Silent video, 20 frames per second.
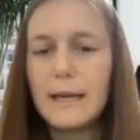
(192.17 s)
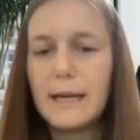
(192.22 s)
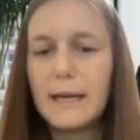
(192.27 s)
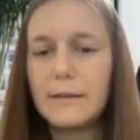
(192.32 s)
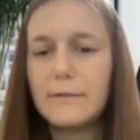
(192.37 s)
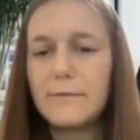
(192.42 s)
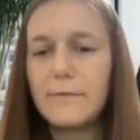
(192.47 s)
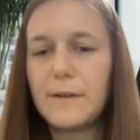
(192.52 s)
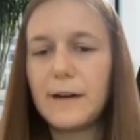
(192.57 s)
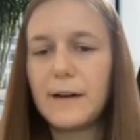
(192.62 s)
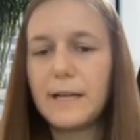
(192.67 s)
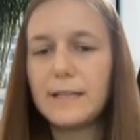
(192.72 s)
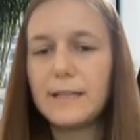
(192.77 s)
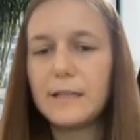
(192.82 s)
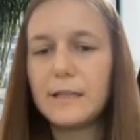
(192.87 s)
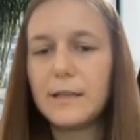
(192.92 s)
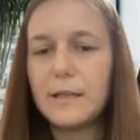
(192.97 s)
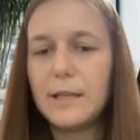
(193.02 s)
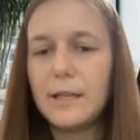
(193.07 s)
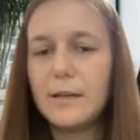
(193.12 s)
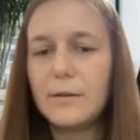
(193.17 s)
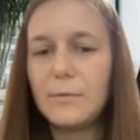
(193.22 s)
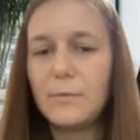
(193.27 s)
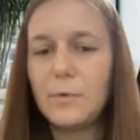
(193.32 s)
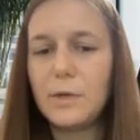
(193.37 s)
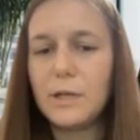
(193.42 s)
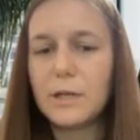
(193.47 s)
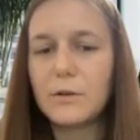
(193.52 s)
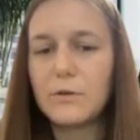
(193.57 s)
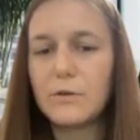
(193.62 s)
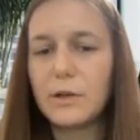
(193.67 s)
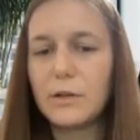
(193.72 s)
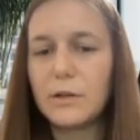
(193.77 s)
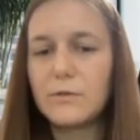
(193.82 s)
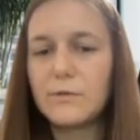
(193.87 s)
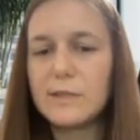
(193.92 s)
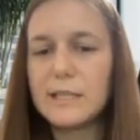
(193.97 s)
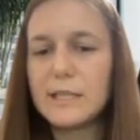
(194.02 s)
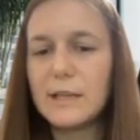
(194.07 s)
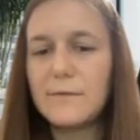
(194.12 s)
And finally, we are going
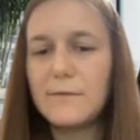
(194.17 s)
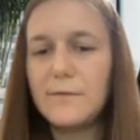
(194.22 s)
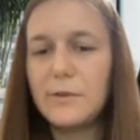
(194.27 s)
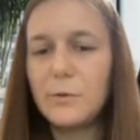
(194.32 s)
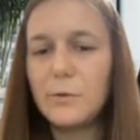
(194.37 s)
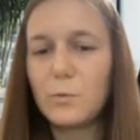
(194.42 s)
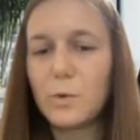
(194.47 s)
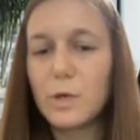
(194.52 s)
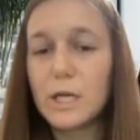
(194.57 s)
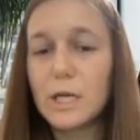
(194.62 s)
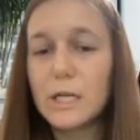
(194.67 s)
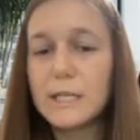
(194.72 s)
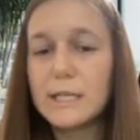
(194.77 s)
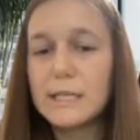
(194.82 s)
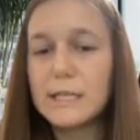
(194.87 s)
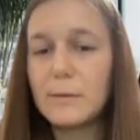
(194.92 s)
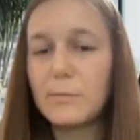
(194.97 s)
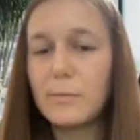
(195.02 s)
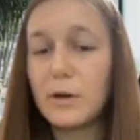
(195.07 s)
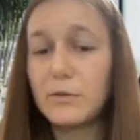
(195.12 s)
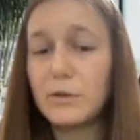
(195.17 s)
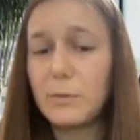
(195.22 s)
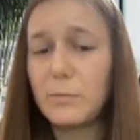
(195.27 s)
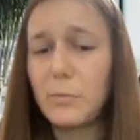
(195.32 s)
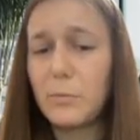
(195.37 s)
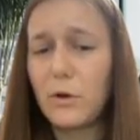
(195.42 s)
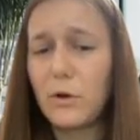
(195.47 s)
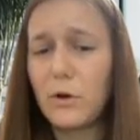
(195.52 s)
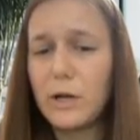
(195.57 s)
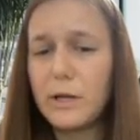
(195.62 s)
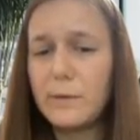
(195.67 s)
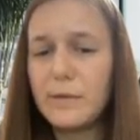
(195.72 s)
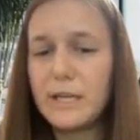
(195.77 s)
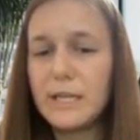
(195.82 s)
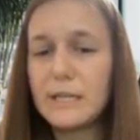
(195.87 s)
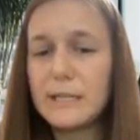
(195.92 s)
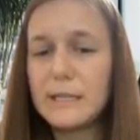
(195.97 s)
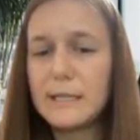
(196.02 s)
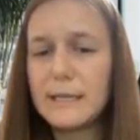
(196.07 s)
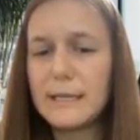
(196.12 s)
to say a few words about
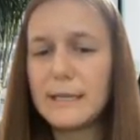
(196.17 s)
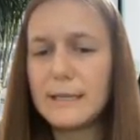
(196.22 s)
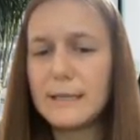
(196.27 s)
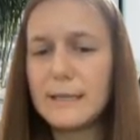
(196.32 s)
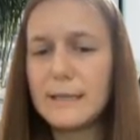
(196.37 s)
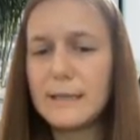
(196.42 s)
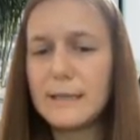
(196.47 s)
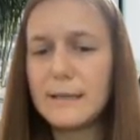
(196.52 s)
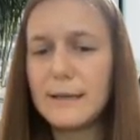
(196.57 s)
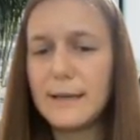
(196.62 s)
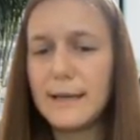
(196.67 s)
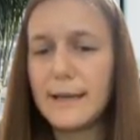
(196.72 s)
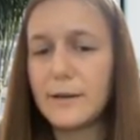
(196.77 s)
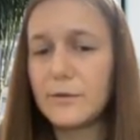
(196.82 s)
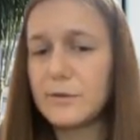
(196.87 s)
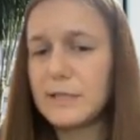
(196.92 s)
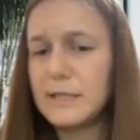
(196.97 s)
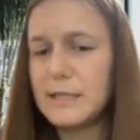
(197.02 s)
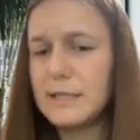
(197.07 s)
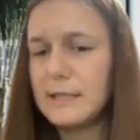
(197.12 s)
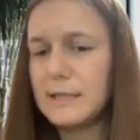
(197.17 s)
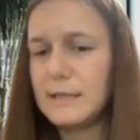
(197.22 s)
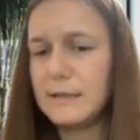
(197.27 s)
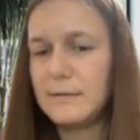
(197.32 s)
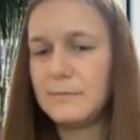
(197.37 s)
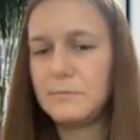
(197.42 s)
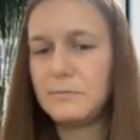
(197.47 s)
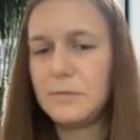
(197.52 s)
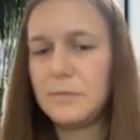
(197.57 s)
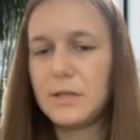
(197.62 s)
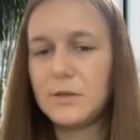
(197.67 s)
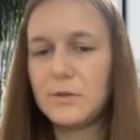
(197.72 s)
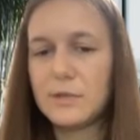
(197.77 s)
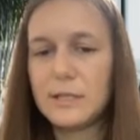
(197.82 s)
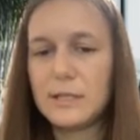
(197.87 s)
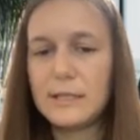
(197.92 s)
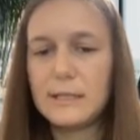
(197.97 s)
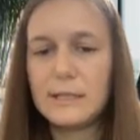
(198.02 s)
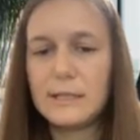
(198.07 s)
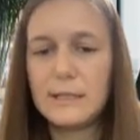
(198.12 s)
deployments and ecosystem
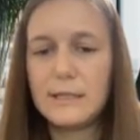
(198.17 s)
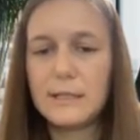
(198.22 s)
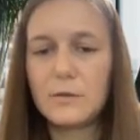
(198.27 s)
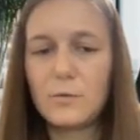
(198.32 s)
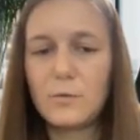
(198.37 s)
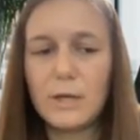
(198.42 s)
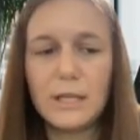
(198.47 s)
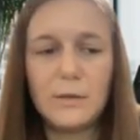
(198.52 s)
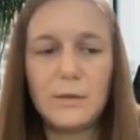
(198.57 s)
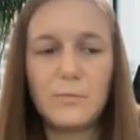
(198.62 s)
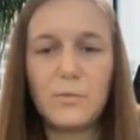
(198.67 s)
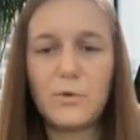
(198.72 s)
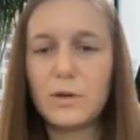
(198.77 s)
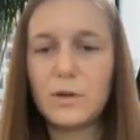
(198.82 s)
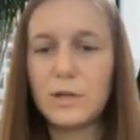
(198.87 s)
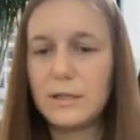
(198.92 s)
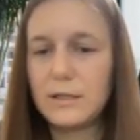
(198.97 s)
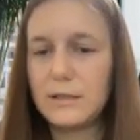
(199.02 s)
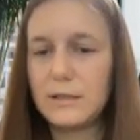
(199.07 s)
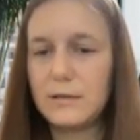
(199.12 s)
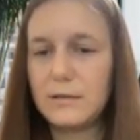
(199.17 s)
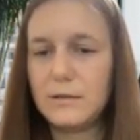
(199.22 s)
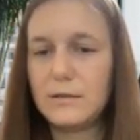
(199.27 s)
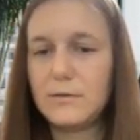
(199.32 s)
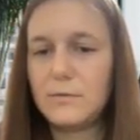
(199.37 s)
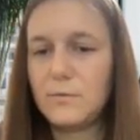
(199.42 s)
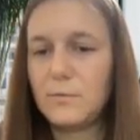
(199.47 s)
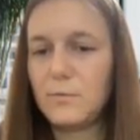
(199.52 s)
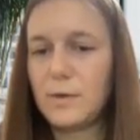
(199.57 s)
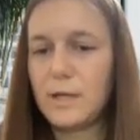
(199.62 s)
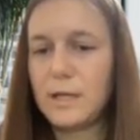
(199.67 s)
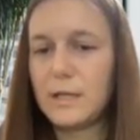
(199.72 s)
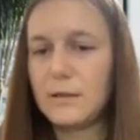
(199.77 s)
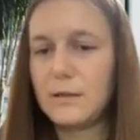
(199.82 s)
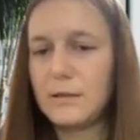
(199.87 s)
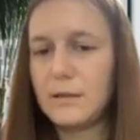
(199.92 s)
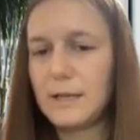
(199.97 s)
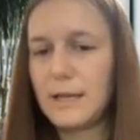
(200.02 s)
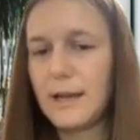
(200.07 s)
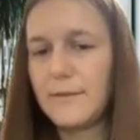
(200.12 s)
because it's, it's quite important
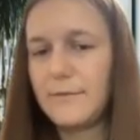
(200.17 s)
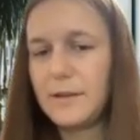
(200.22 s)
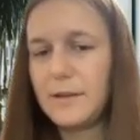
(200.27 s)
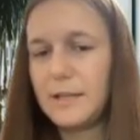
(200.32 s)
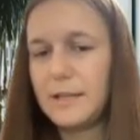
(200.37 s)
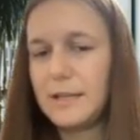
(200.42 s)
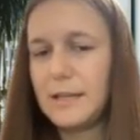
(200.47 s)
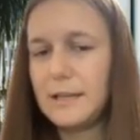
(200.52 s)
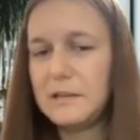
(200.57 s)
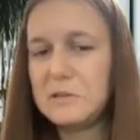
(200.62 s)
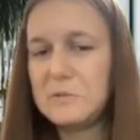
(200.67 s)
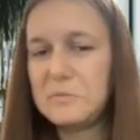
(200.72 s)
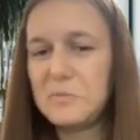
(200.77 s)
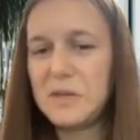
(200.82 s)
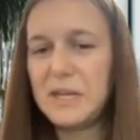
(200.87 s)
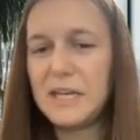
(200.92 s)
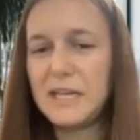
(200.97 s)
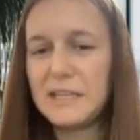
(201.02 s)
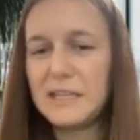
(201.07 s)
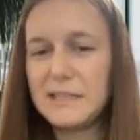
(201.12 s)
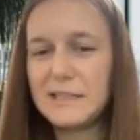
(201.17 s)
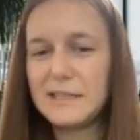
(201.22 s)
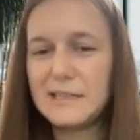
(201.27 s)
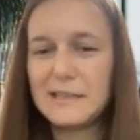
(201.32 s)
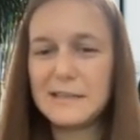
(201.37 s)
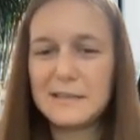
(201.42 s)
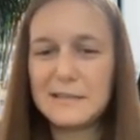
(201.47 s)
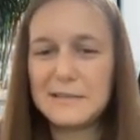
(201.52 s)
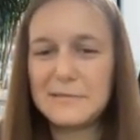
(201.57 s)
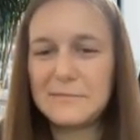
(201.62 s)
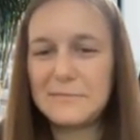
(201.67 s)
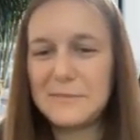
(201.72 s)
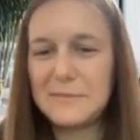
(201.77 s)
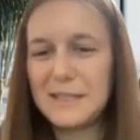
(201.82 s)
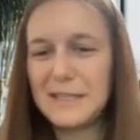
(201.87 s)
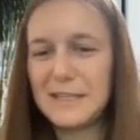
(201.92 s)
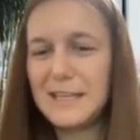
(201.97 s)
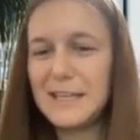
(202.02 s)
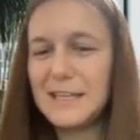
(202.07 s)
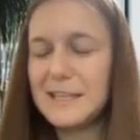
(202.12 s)
when having database.
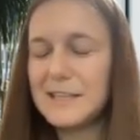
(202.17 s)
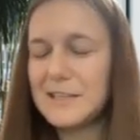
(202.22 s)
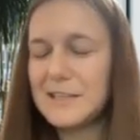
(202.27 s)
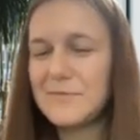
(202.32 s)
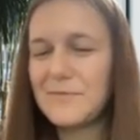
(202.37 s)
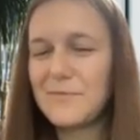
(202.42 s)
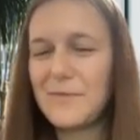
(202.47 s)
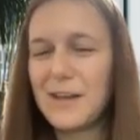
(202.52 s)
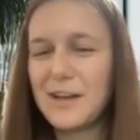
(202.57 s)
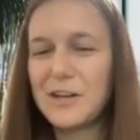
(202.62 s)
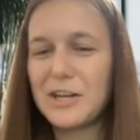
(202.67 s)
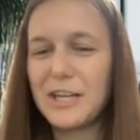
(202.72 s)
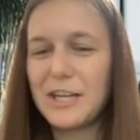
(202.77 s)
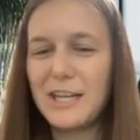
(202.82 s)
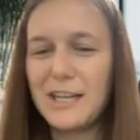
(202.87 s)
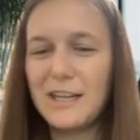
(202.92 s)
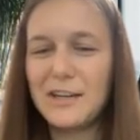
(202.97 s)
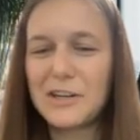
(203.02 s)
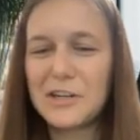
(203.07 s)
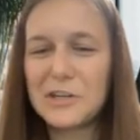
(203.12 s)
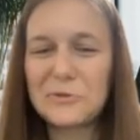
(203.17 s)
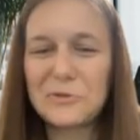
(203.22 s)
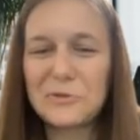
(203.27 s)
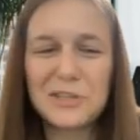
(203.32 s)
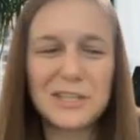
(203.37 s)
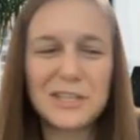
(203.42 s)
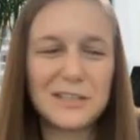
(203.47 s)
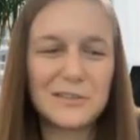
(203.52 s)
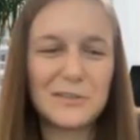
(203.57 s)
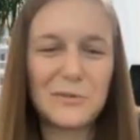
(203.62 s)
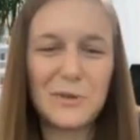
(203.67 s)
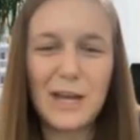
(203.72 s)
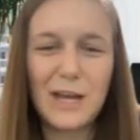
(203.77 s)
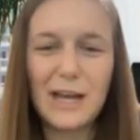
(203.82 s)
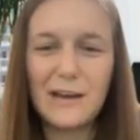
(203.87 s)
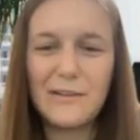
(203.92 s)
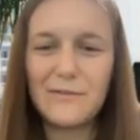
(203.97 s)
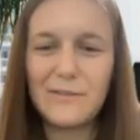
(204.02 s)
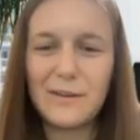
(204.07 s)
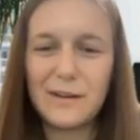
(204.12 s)
It's very crucial to
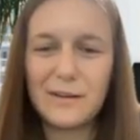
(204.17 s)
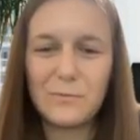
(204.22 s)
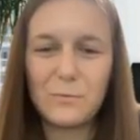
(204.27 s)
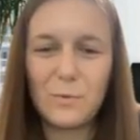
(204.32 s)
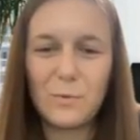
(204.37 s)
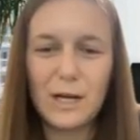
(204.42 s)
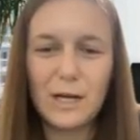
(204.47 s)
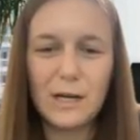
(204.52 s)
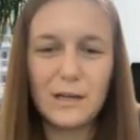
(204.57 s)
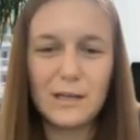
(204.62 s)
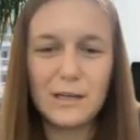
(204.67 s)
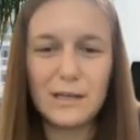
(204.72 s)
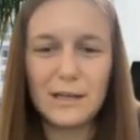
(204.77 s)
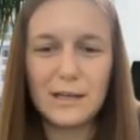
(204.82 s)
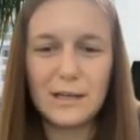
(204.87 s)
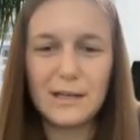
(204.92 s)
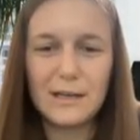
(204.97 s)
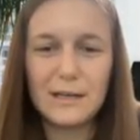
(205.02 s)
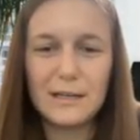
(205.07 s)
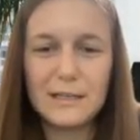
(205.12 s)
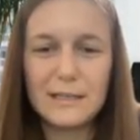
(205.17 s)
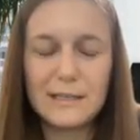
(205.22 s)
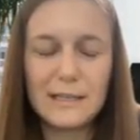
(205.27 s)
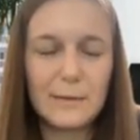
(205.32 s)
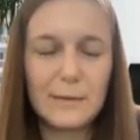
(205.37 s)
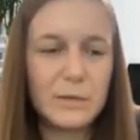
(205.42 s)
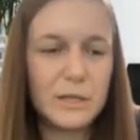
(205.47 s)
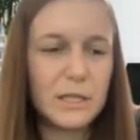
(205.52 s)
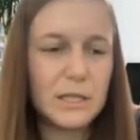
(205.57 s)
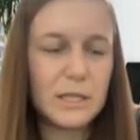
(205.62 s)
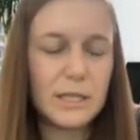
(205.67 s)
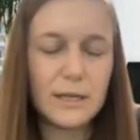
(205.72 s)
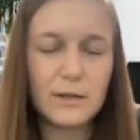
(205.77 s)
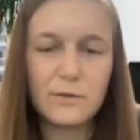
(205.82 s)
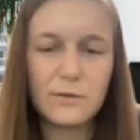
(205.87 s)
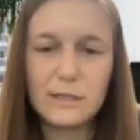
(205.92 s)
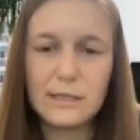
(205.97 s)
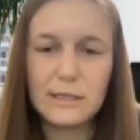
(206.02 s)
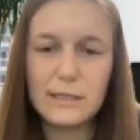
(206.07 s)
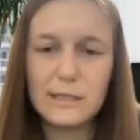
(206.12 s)
have a well uh, established
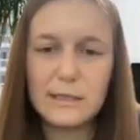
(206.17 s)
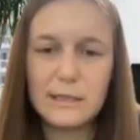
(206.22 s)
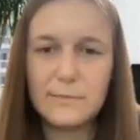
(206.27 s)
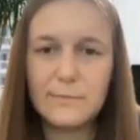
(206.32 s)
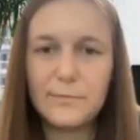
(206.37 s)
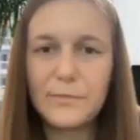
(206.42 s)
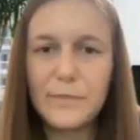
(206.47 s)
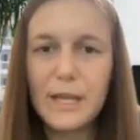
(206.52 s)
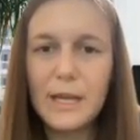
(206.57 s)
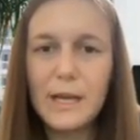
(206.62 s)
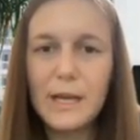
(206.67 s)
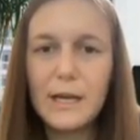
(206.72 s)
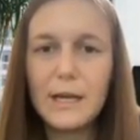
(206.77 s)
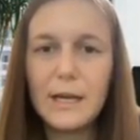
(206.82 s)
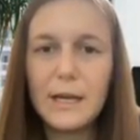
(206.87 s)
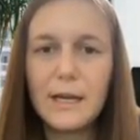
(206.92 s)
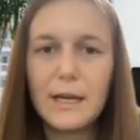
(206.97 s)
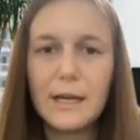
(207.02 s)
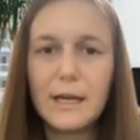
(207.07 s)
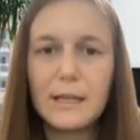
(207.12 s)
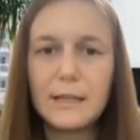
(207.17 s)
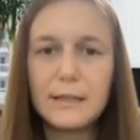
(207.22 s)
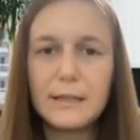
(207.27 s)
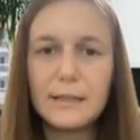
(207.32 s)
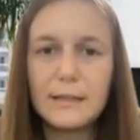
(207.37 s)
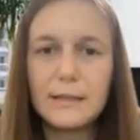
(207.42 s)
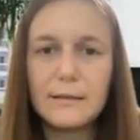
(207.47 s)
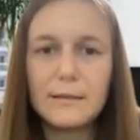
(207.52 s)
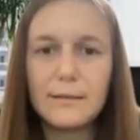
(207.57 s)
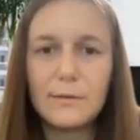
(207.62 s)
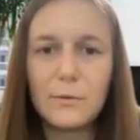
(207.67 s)
ecosystem that